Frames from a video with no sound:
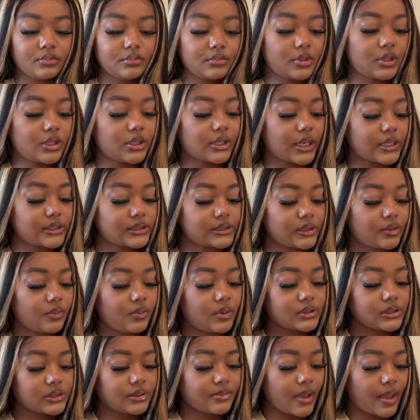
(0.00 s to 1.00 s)
and I sent
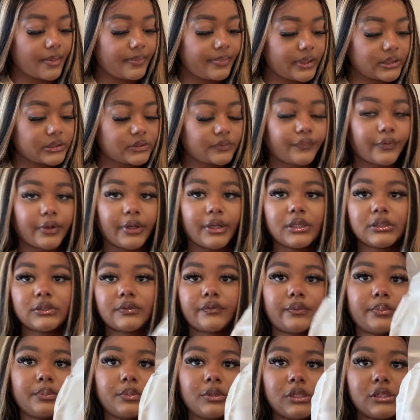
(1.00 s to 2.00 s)
one to my best friends
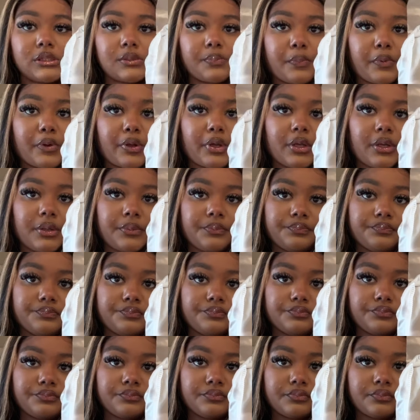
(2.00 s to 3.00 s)
from this brand,
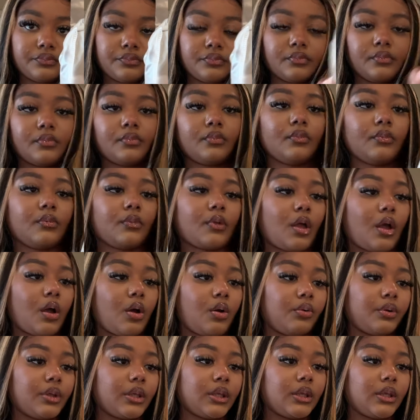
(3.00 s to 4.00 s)

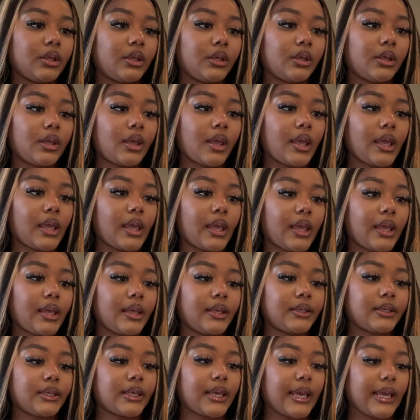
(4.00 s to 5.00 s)

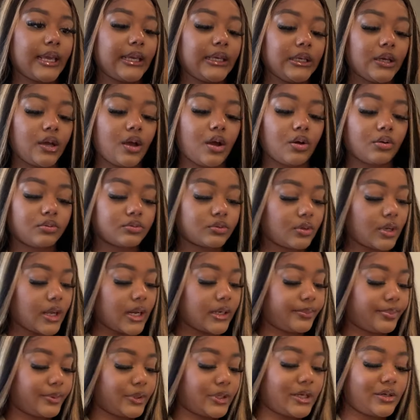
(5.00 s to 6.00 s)
O-E-A-K. I don't know how
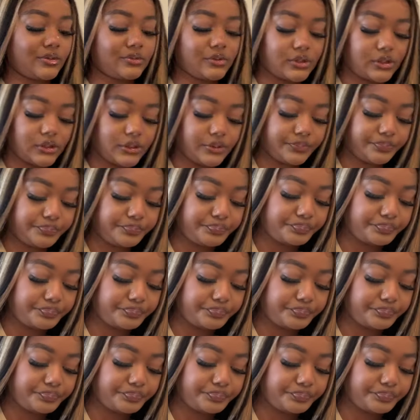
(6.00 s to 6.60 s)
to pronounce it.